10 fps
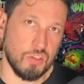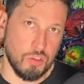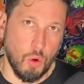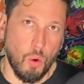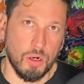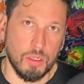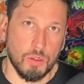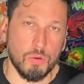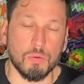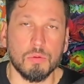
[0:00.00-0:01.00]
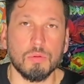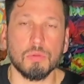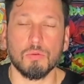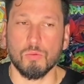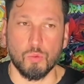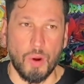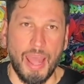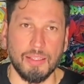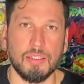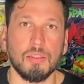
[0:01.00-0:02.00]
go on a little
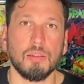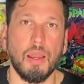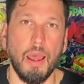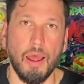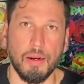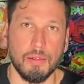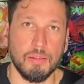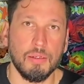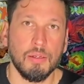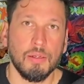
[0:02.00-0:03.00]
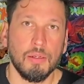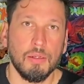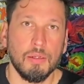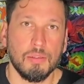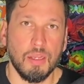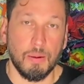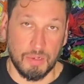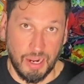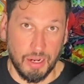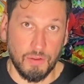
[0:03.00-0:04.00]
rant. And then I'm going
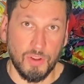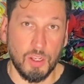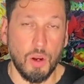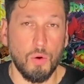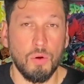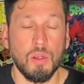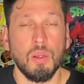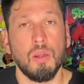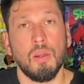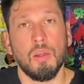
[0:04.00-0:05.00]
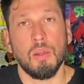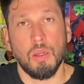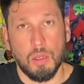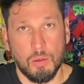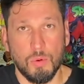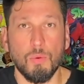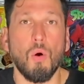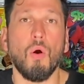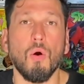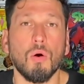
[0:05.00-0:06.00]
to end the video and we will
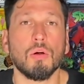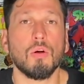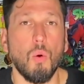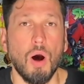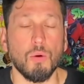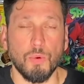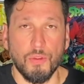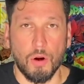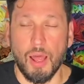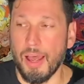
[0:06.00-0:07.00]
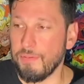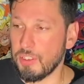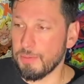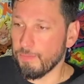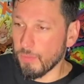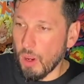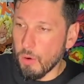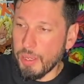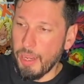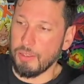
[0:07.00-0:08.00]
all go on with our lives.
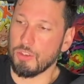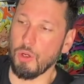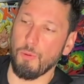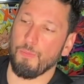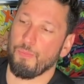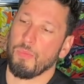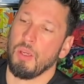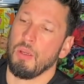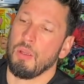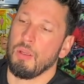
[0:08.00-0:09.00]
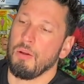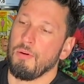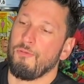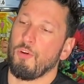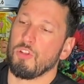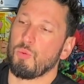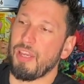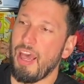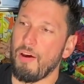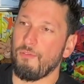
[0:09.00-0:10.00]
Okay, so first we
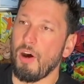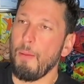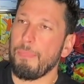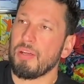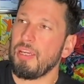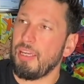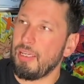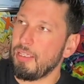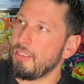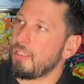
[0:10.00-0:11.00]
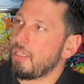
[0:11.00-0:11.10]
have up is